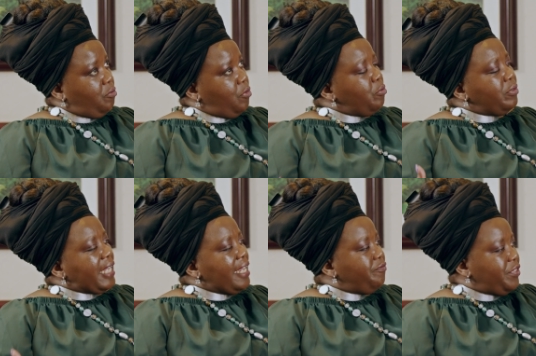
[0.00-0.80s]
what
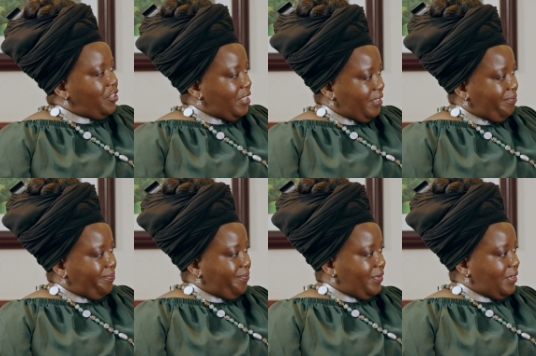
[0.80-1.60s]
was I envisioning?
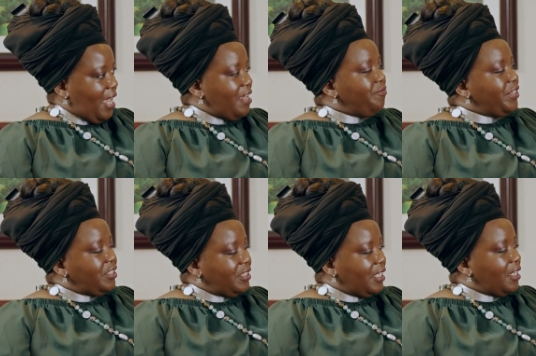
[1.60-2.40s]
I
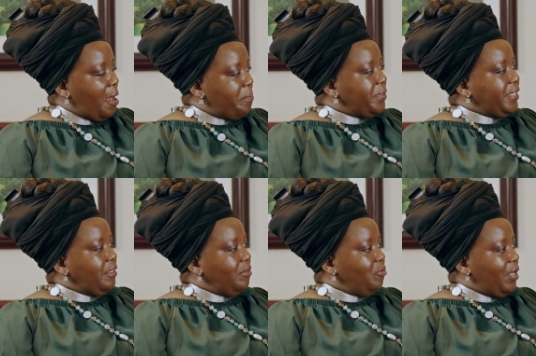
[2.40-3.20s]
envisioned a
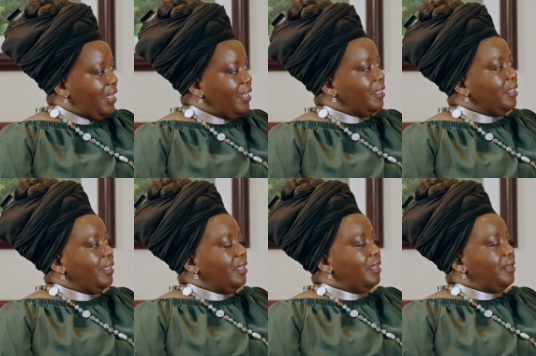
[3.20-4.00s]
company where
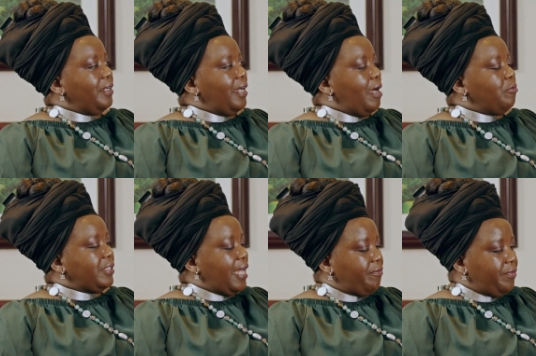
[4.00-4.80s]
I
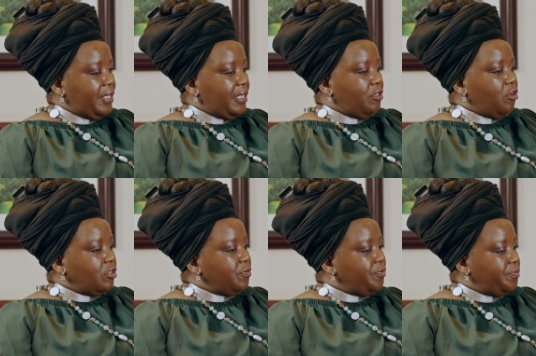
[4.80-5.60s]
would have a
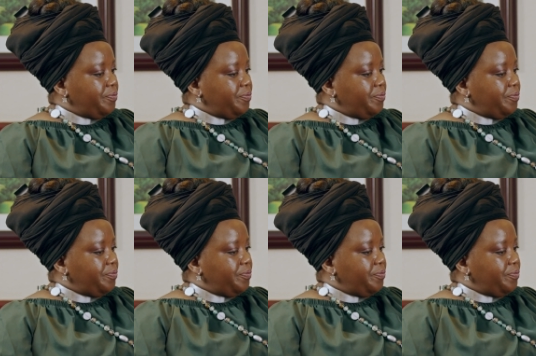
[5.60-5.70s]
lot of,